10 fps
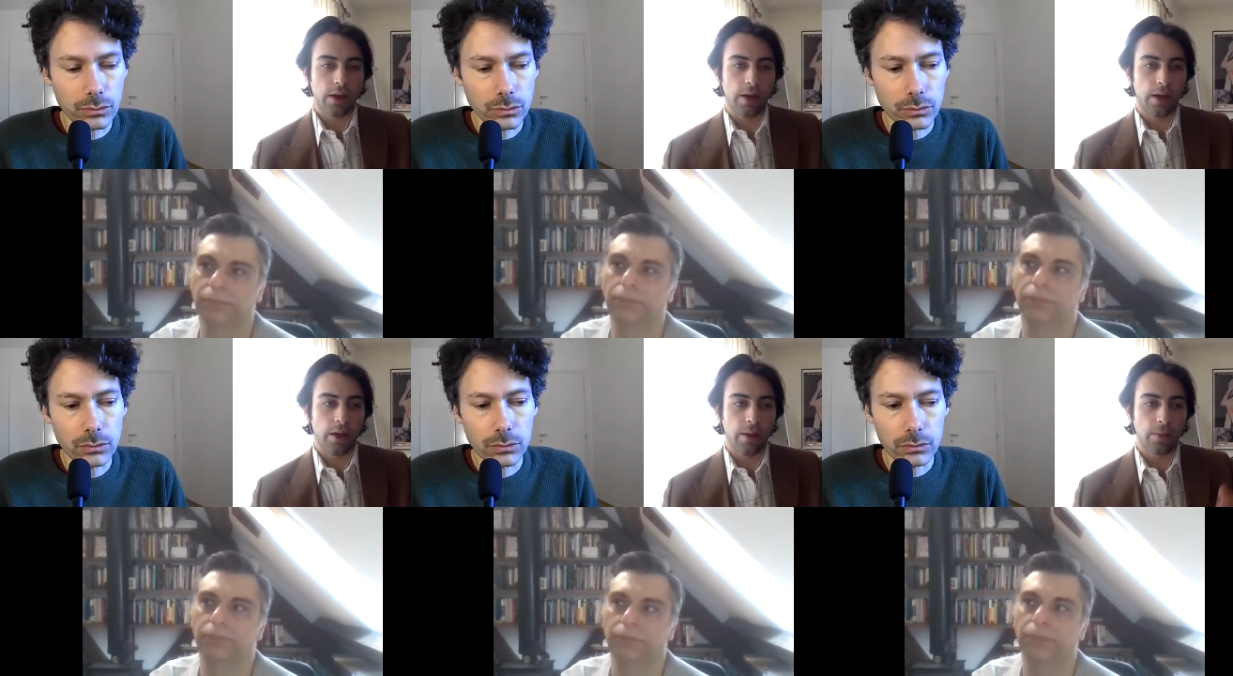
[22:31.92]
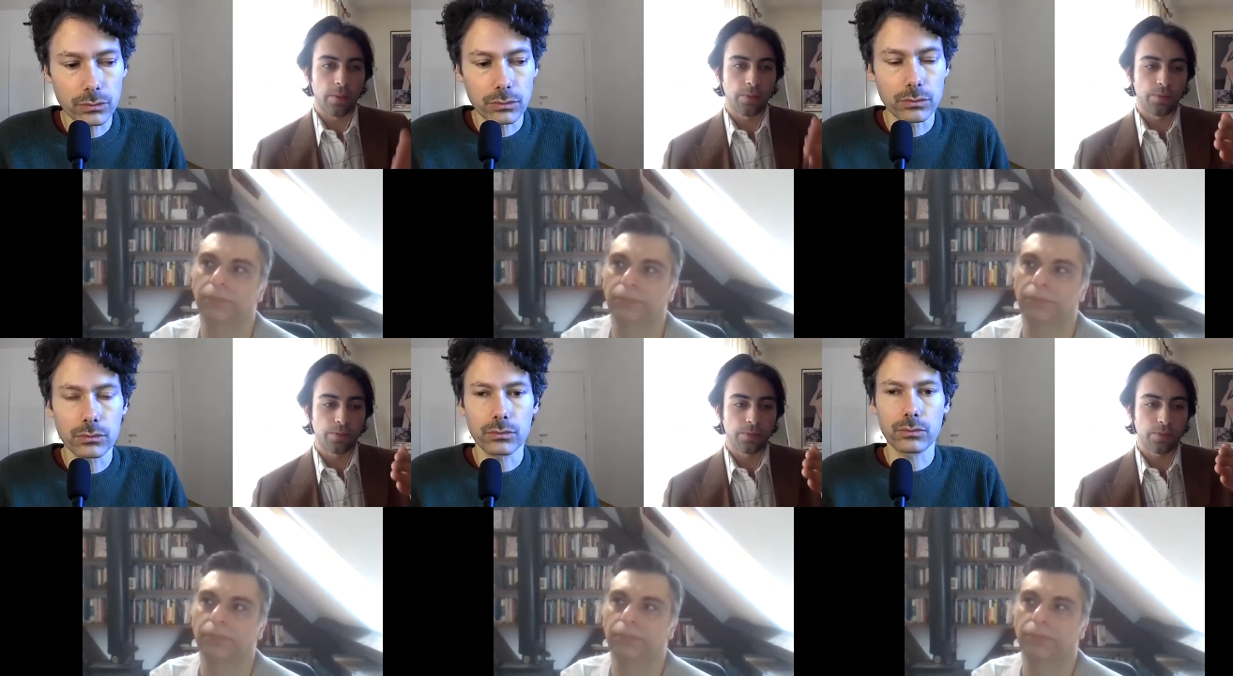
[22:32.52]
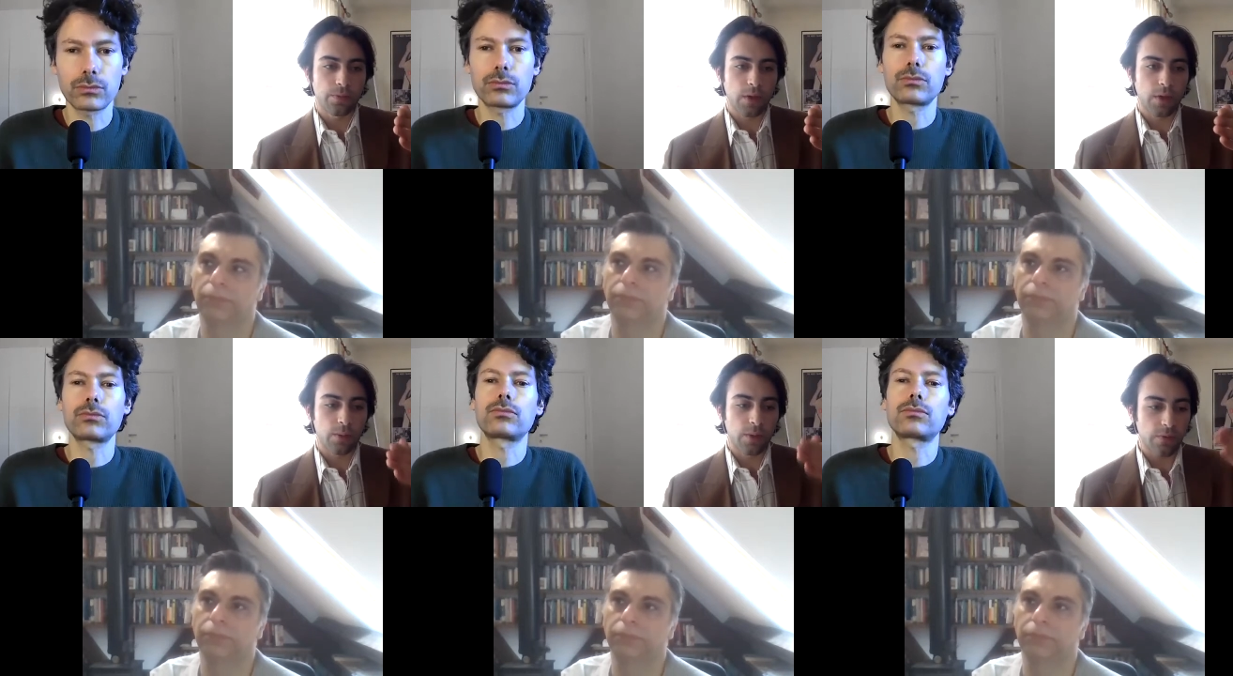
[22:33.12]
Speaker 1: um,
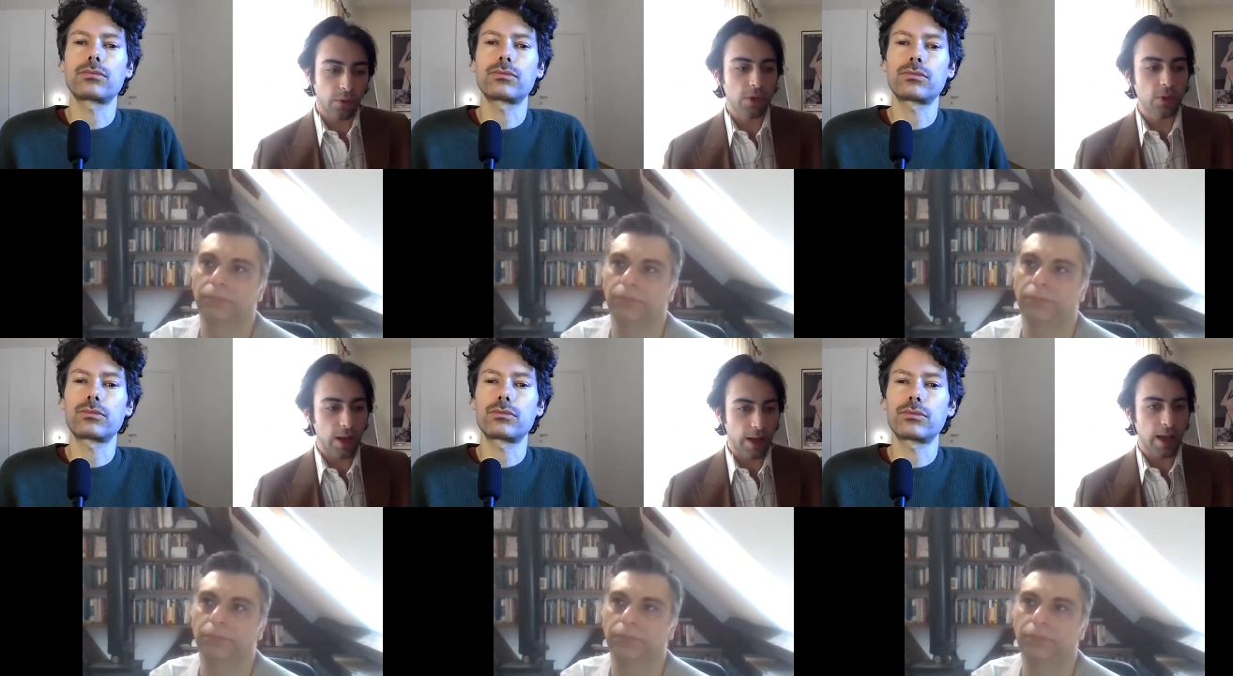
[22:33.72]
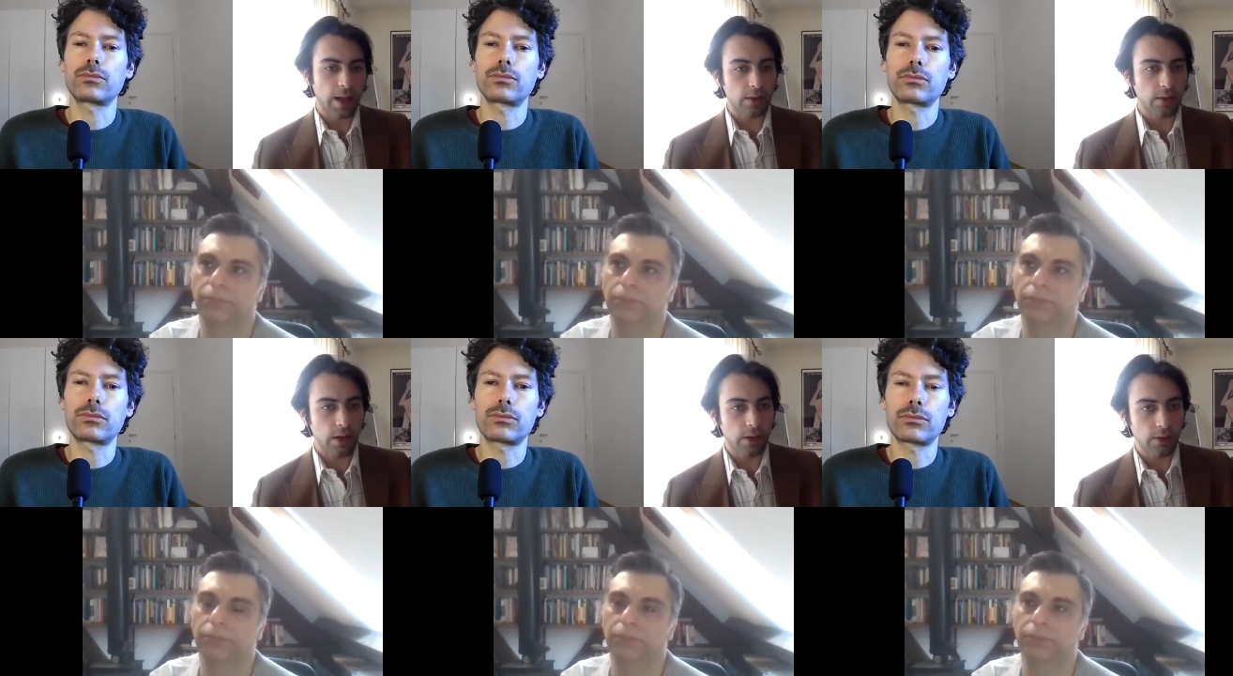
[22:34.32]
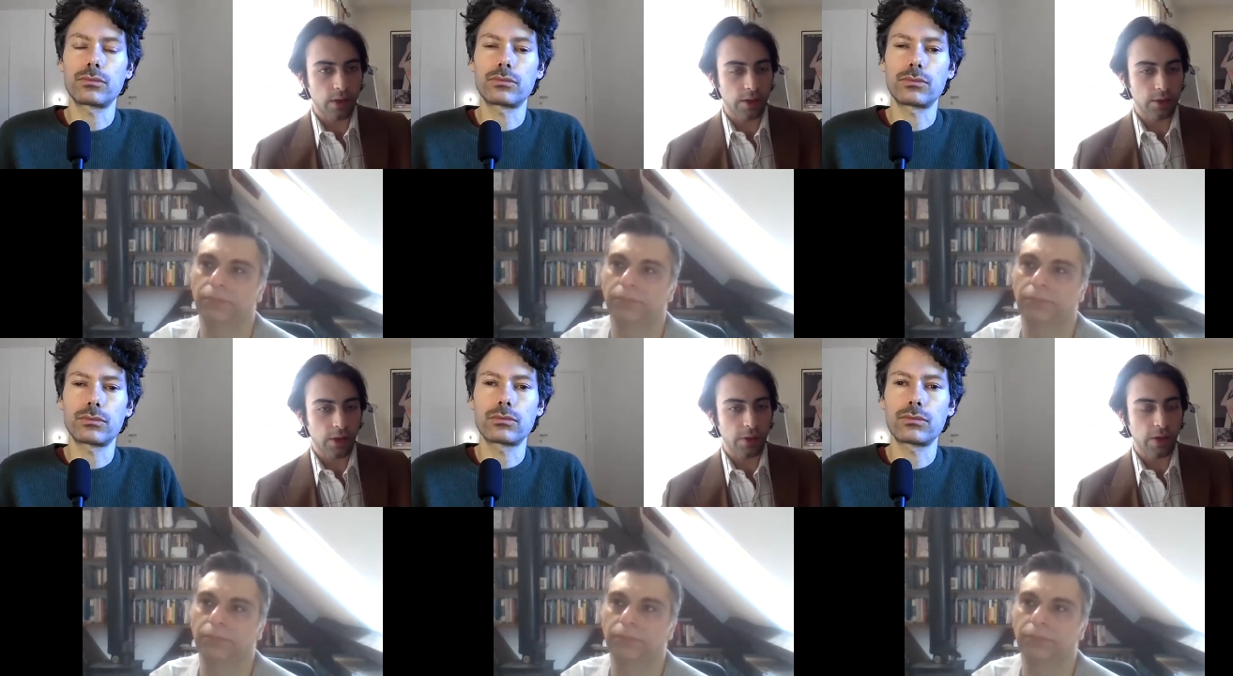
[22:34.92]
before you went ahead and, and, and
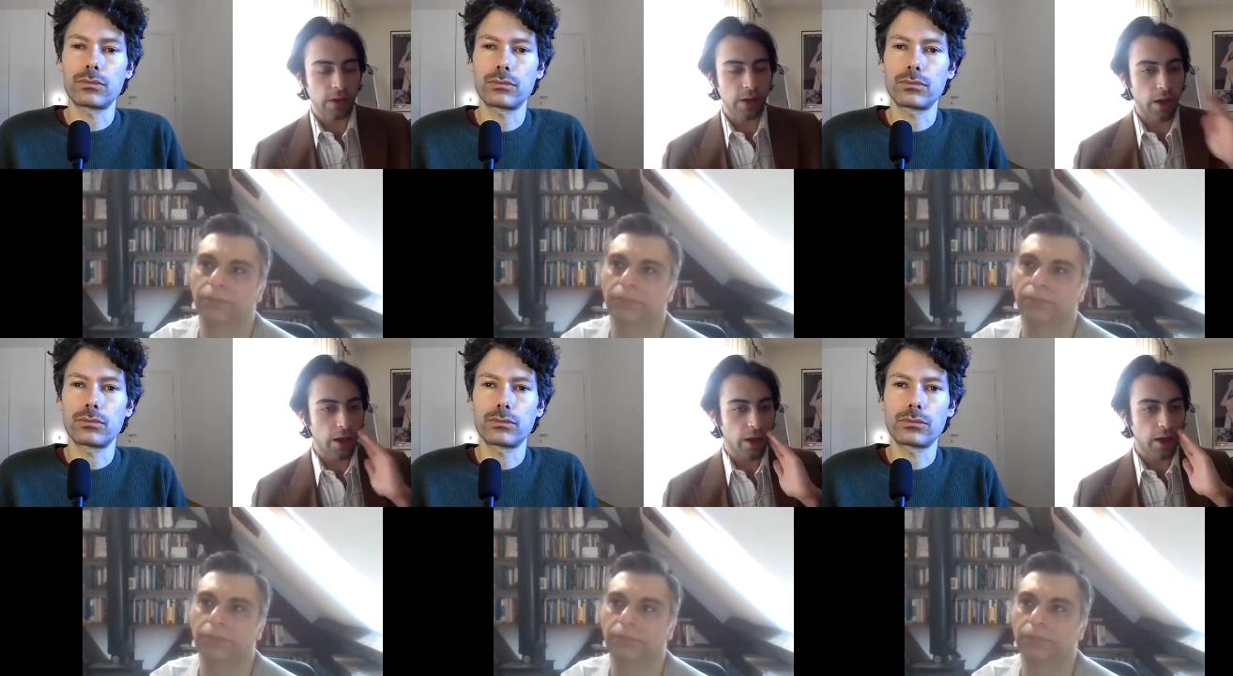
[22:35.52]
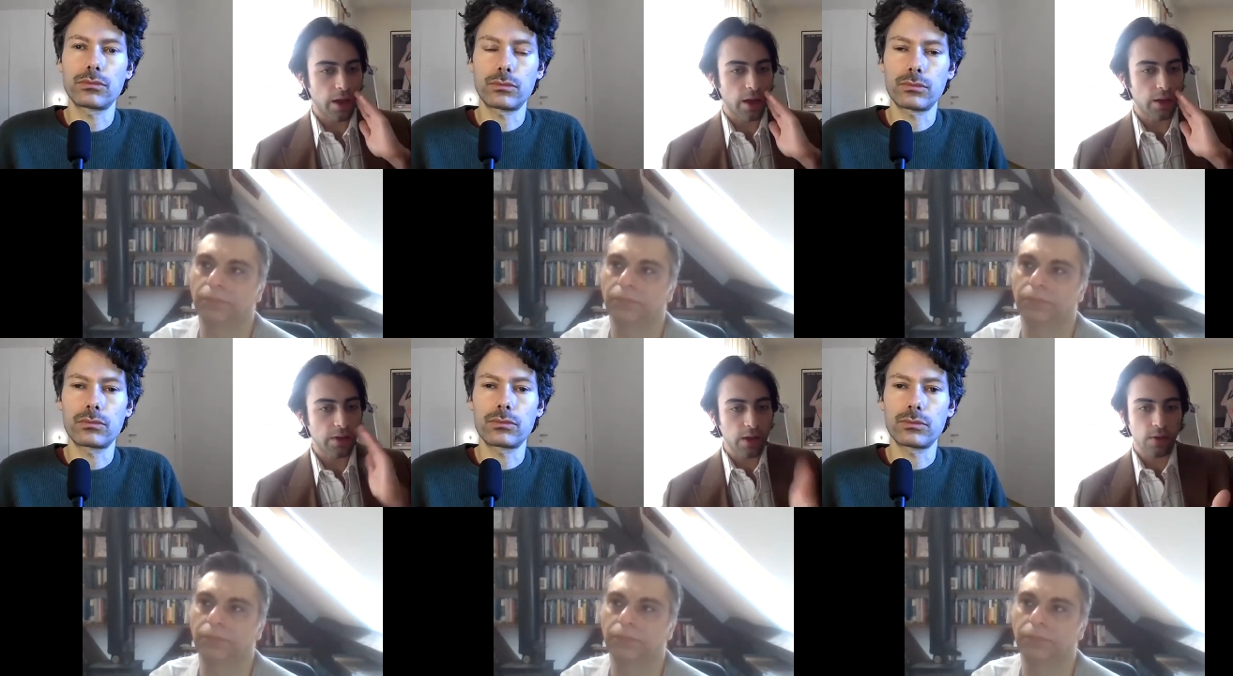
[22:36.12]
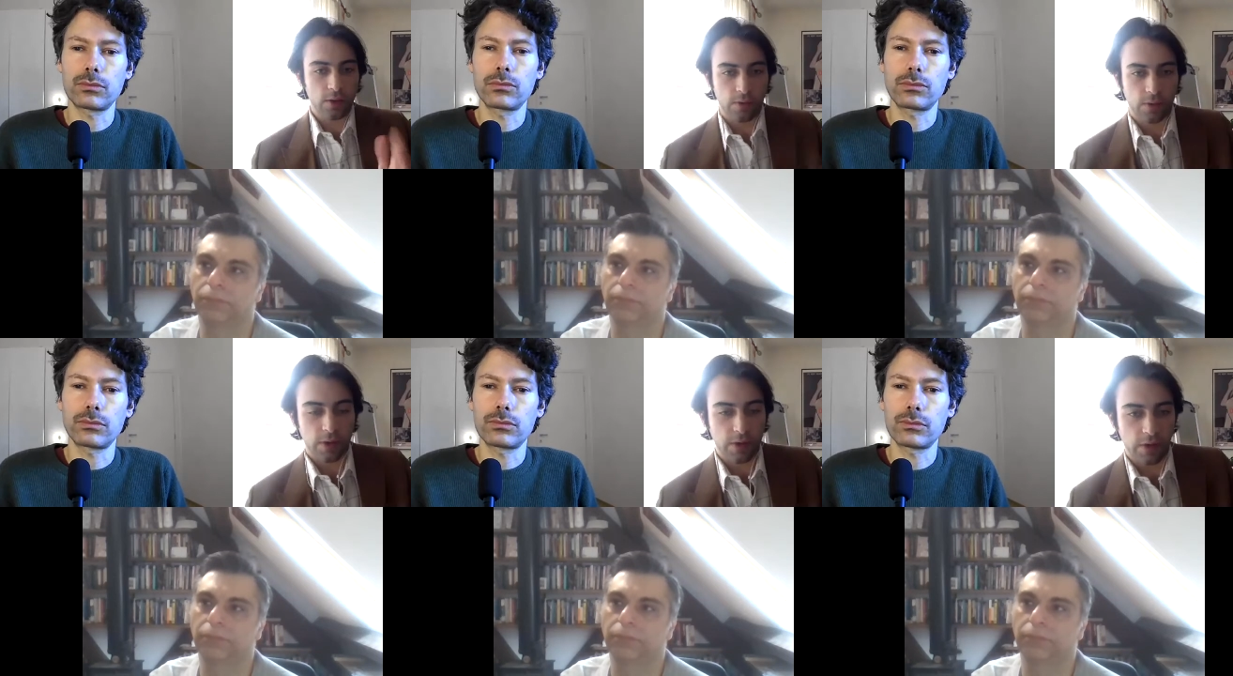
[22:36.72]
chose it? Uh, Xavier, if
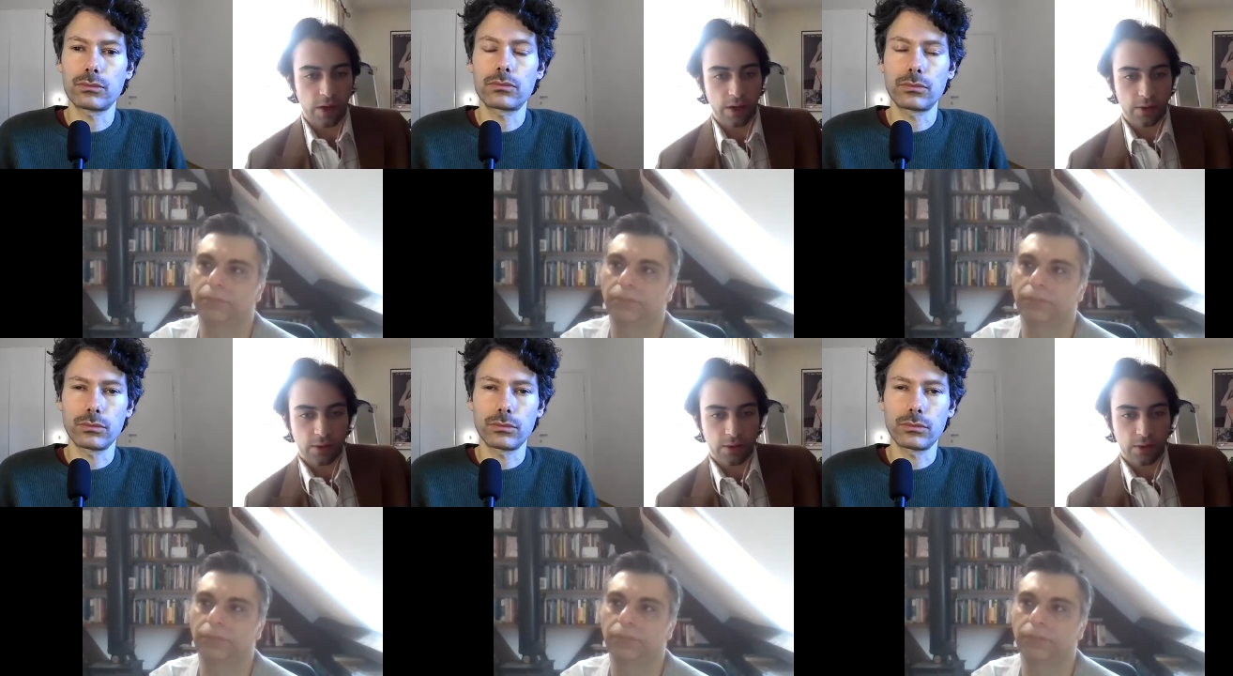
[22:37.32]
you want to start.